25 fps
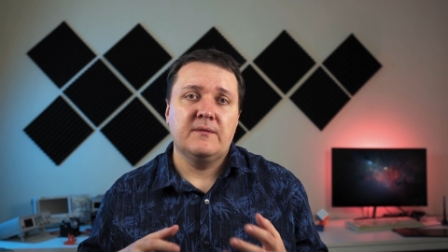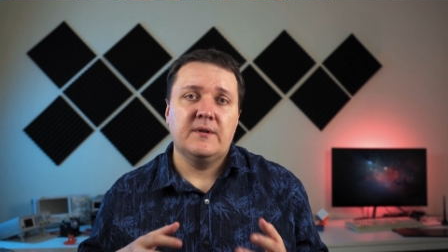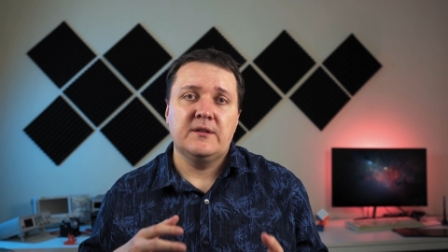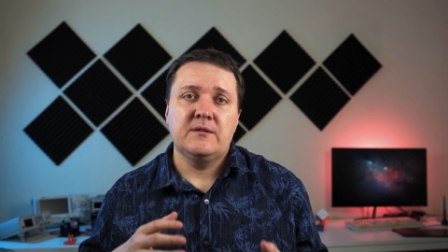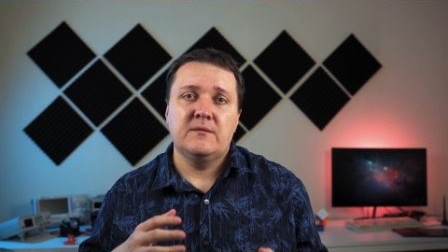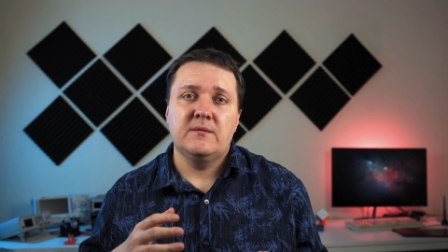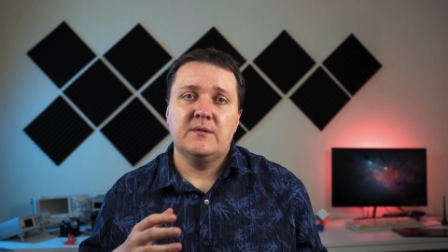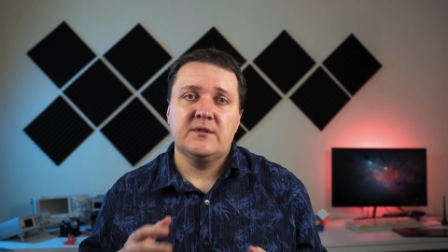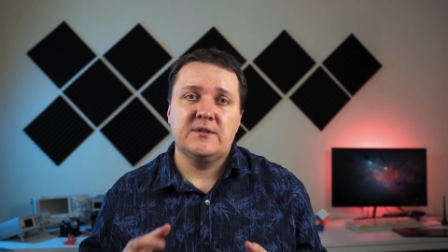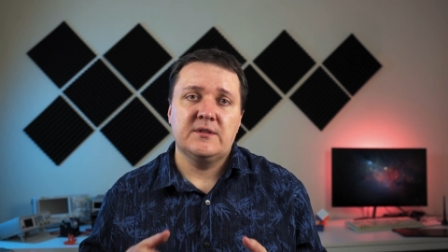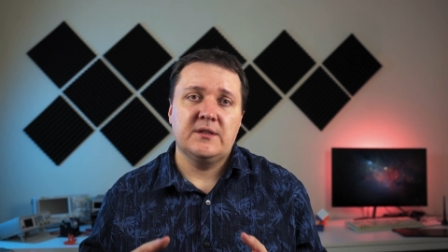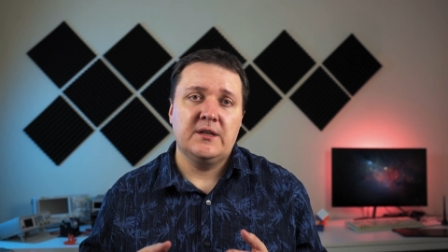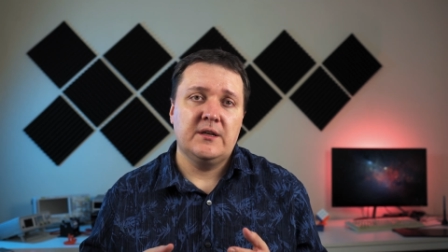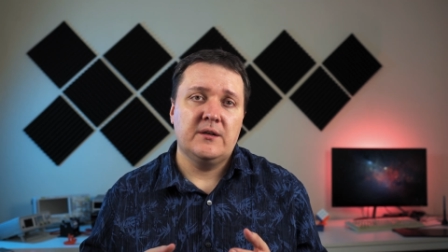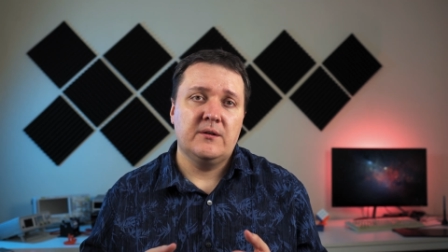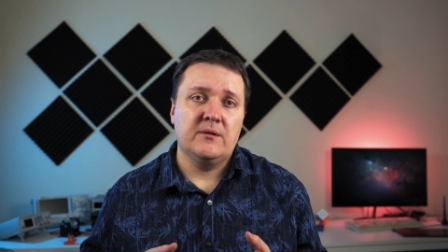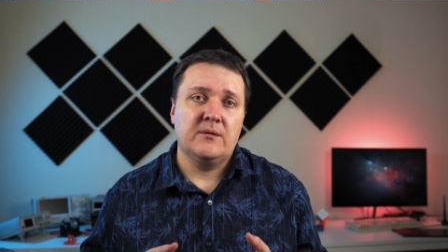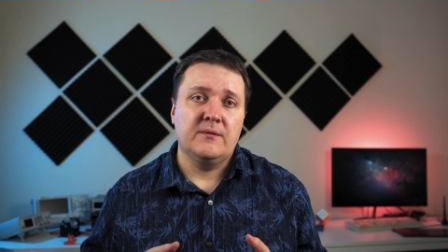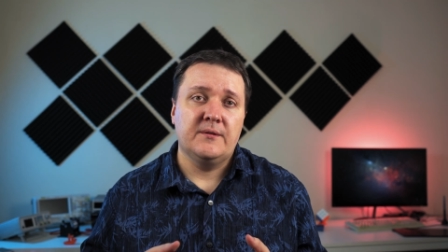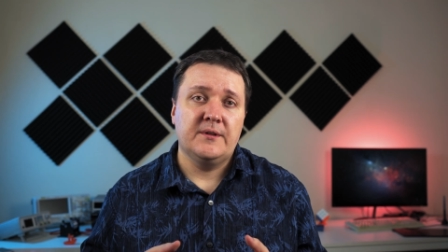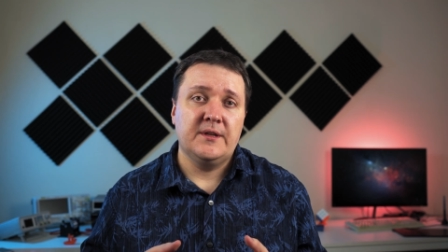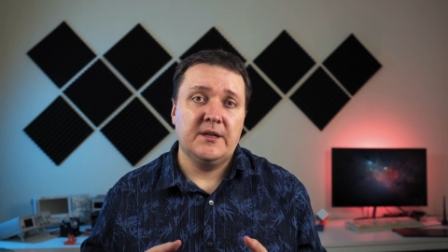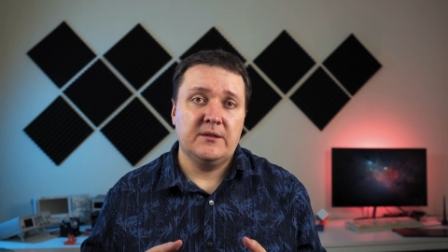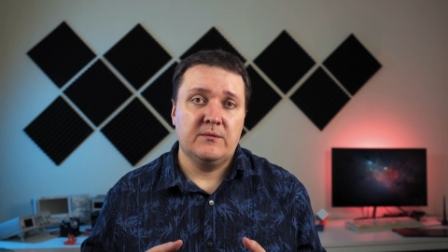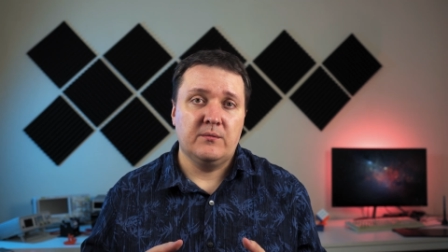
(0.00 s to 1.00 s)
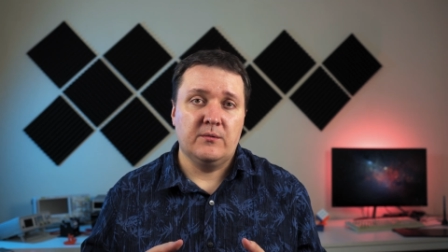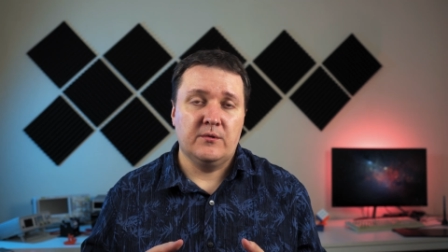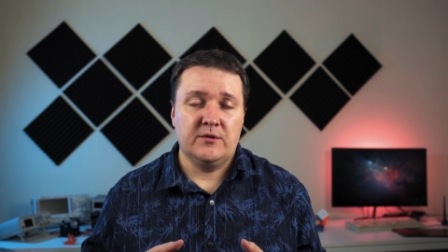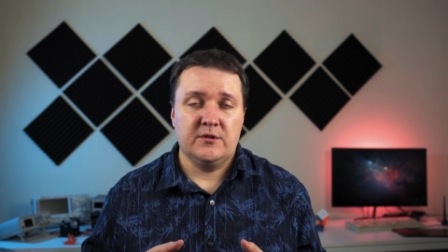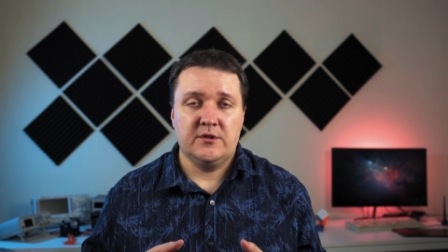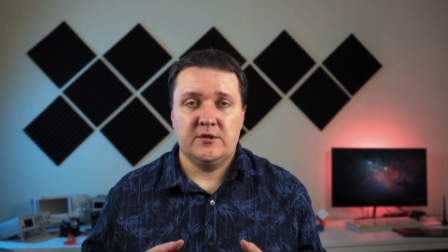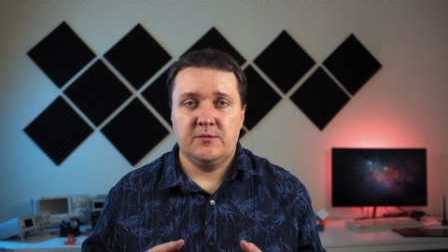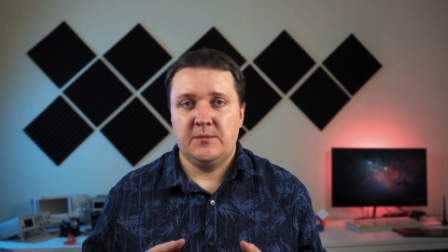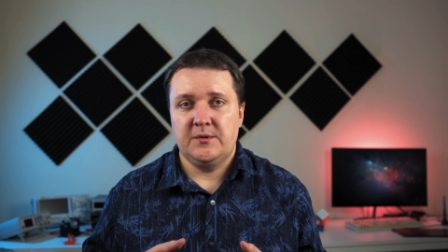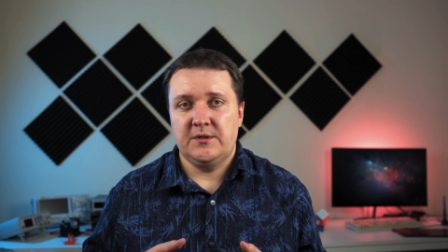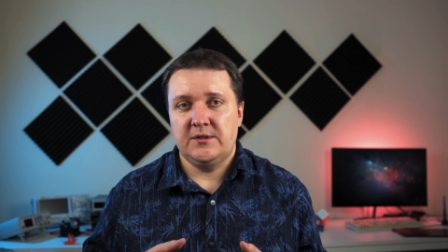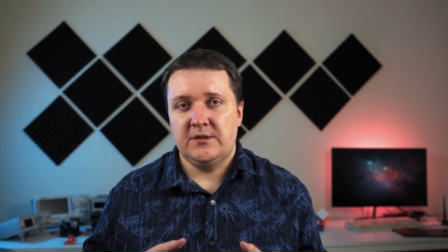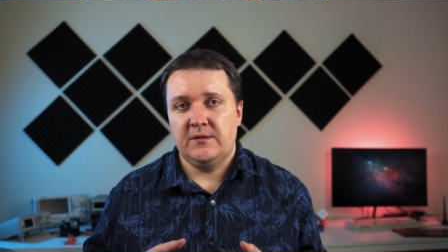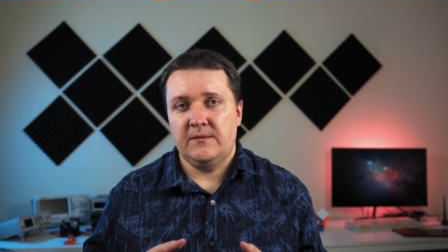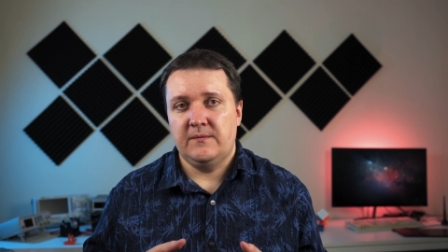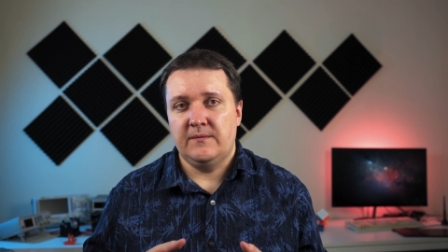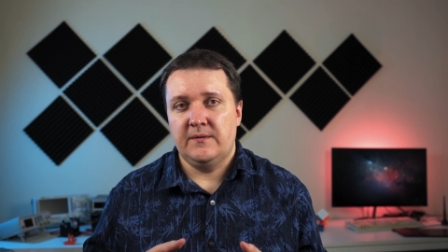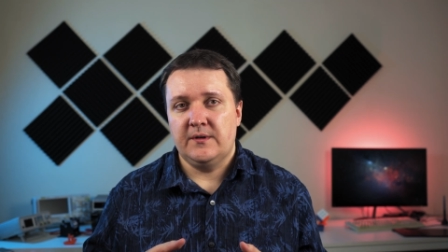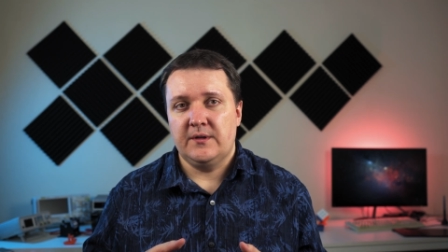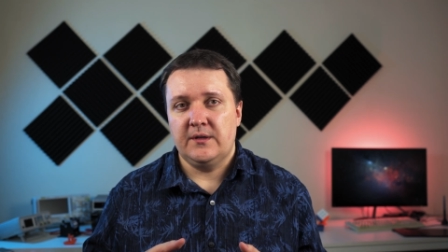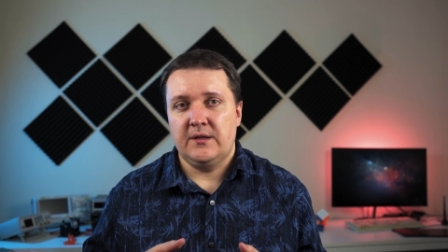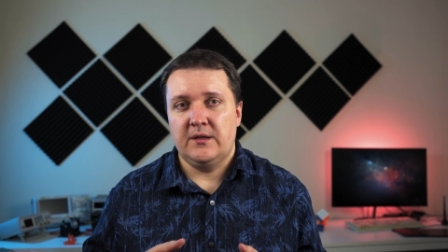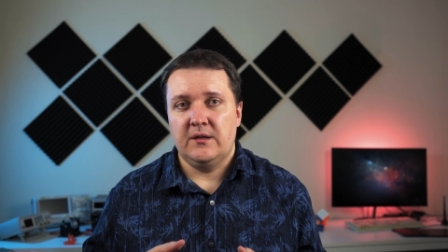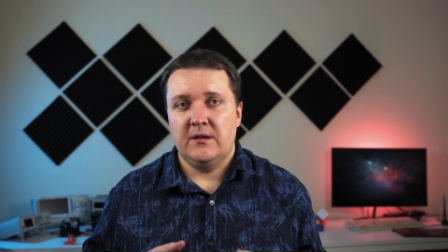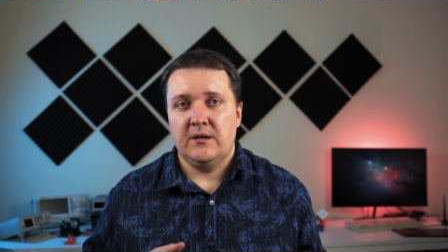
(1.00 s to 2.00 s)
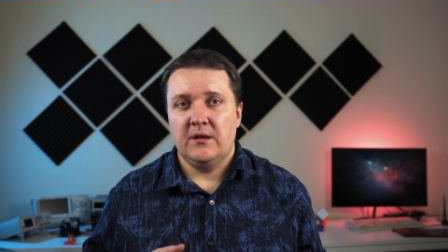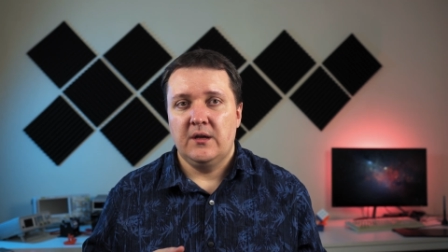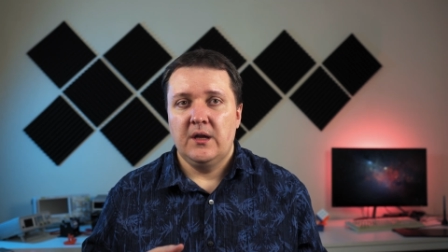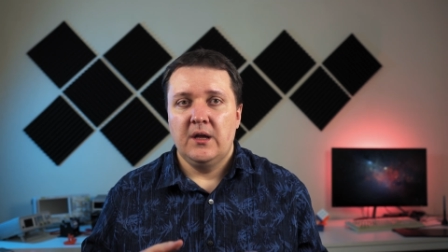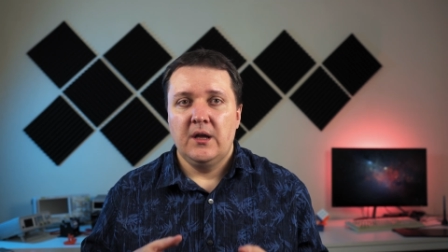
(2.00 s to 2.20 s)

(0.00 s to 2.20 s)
adversarial networks specifically.